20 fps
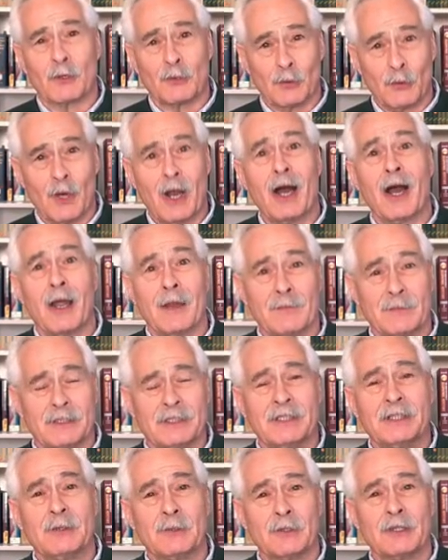
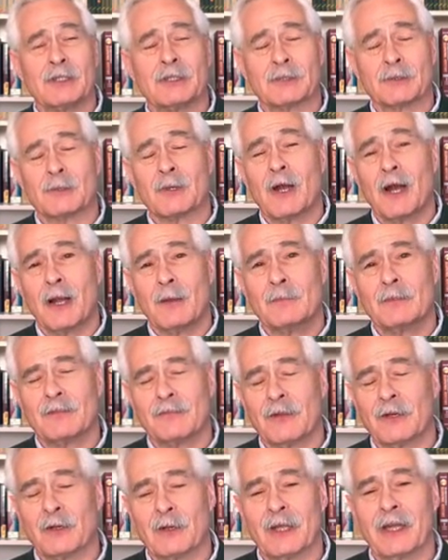crimes, serious
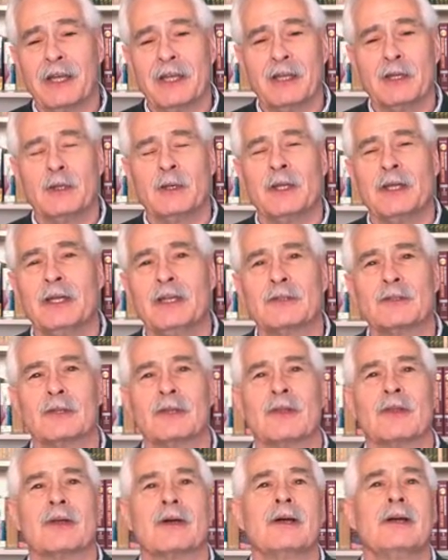crimes, Vergehen
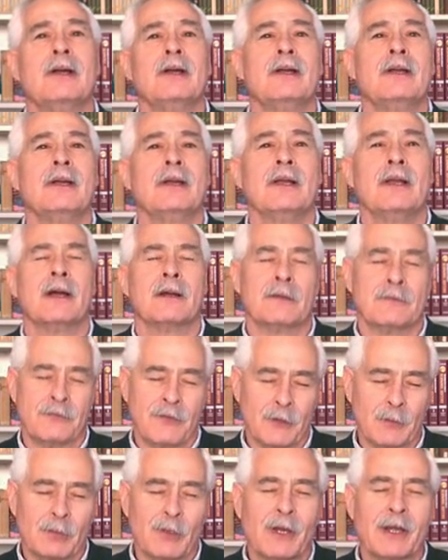into the
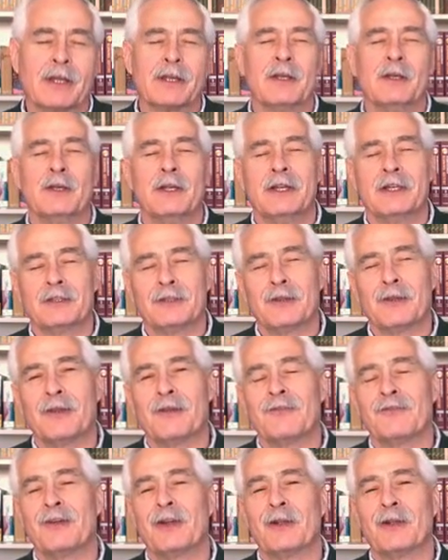Verbrechen into the